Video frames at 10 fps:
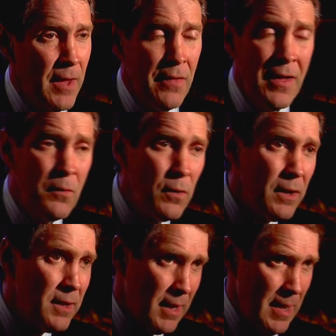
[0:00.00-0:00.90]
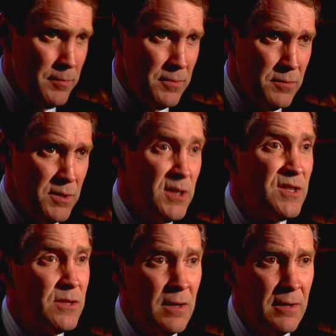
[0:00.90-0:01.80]
And that really captures
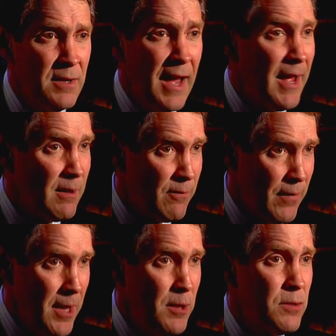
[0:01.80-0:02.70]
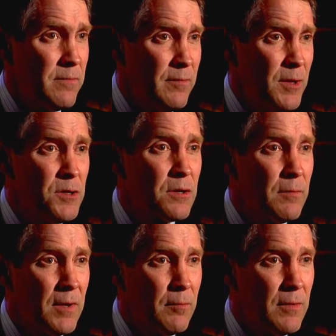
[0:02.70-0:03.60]
his undying faith, his
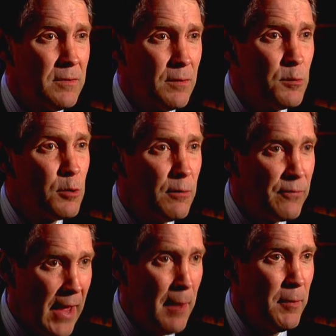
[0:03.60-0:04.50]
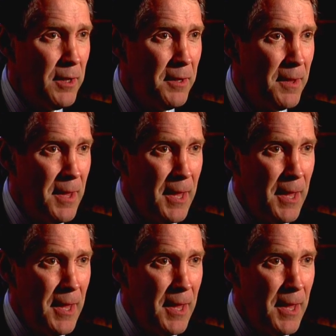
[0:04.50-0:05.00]
commitment to, to a family,